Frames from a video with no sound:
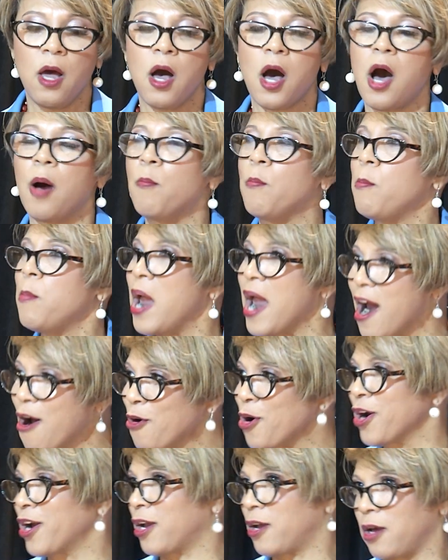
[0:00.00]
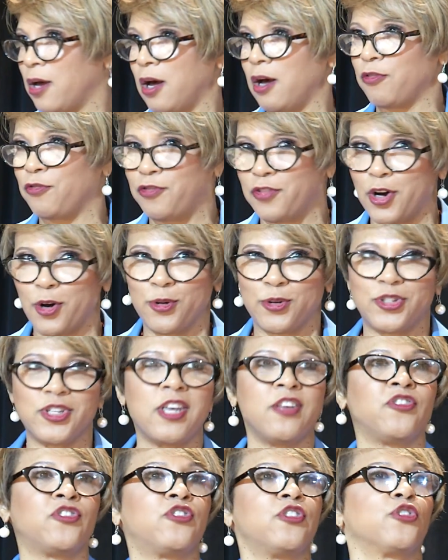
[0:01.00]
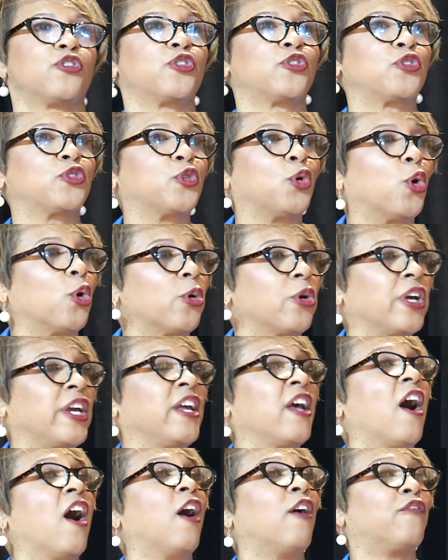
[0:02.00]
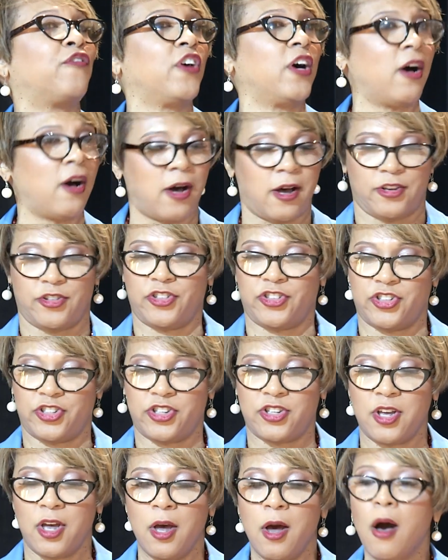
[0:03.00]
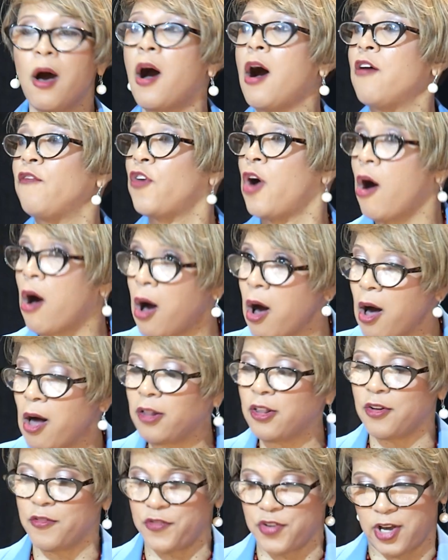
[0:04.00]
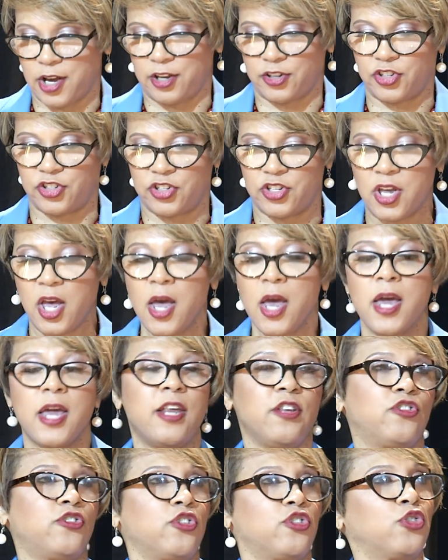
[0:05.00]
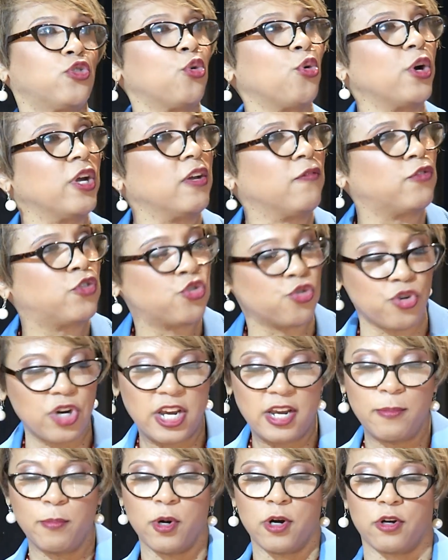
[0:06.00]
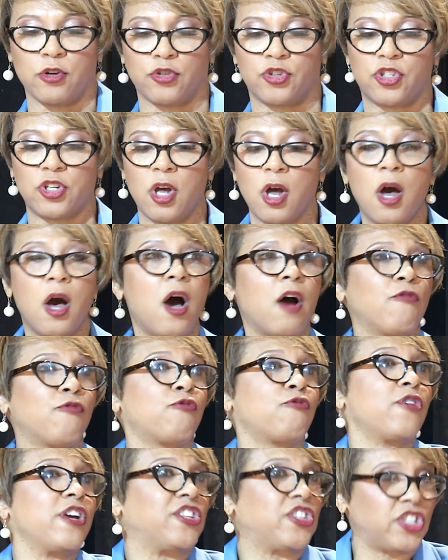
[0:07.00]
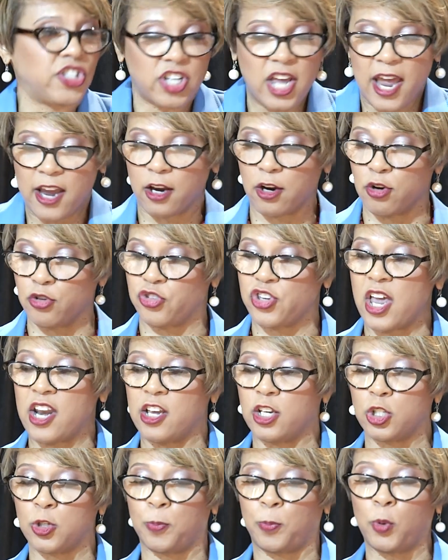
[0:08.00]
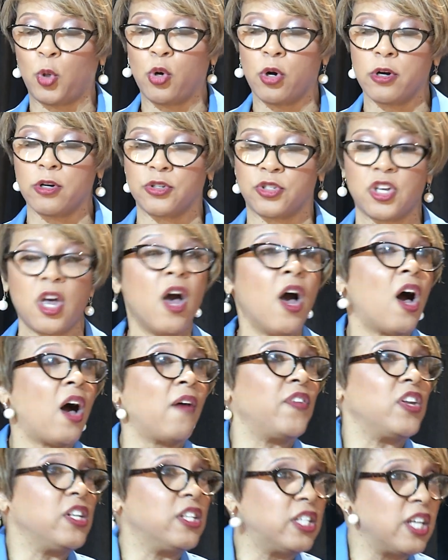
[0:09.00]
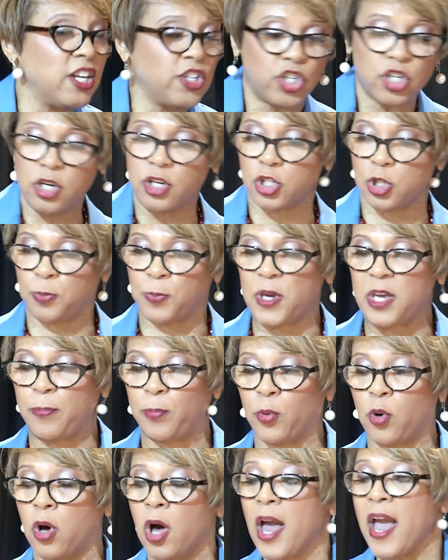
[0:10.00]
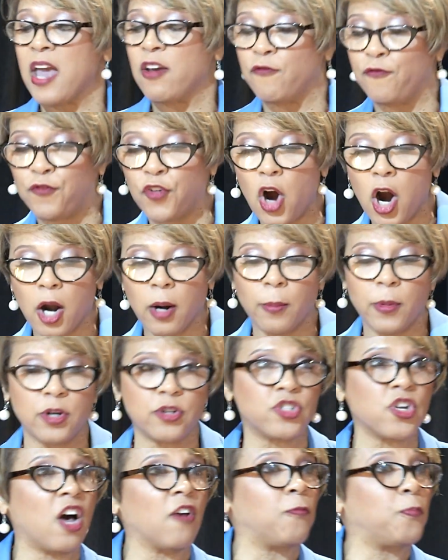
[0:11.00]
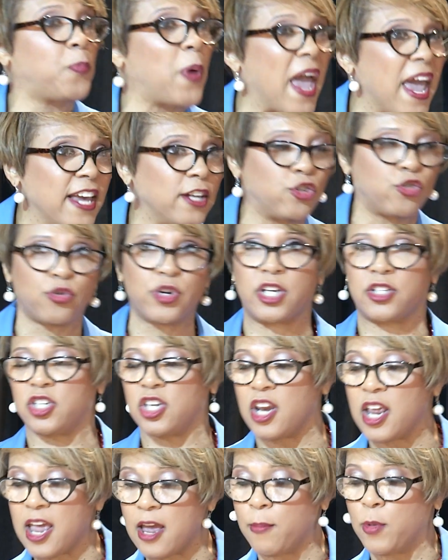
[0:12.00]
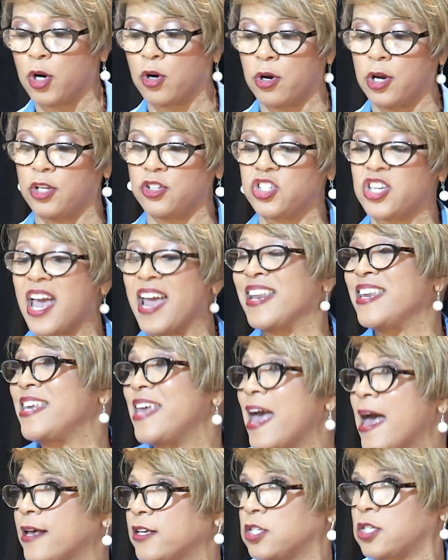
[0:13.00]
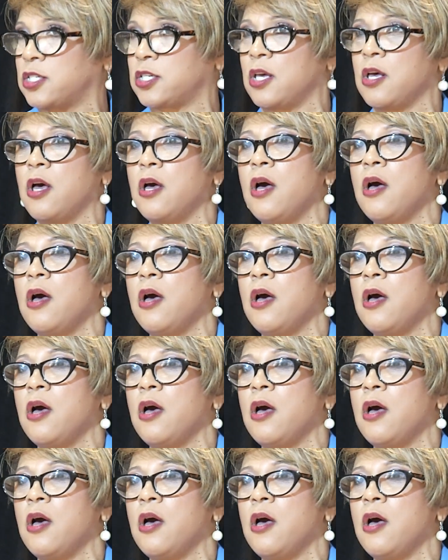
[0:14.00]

America, folks, is the story of us, of all of us. It is the story of dreamers, of risk takers and explorers, of indigenous people and farmers, of patriots and immigrants, and yes,